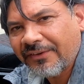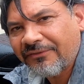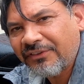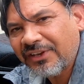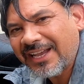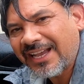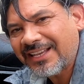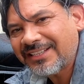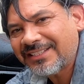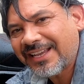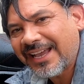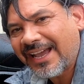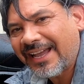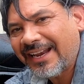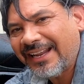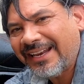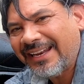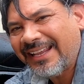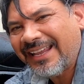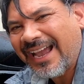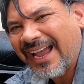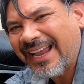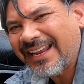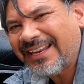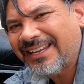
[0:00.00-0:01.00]
If you guys got
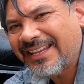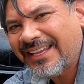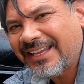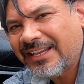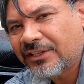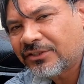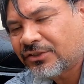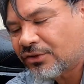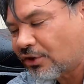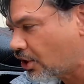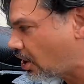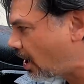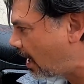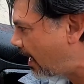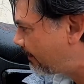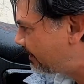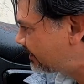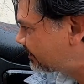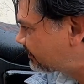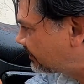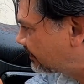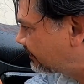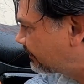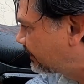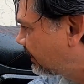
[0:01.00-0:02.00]
any ideas or
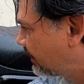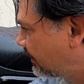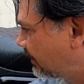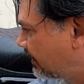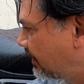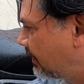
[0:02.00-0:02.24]
comments or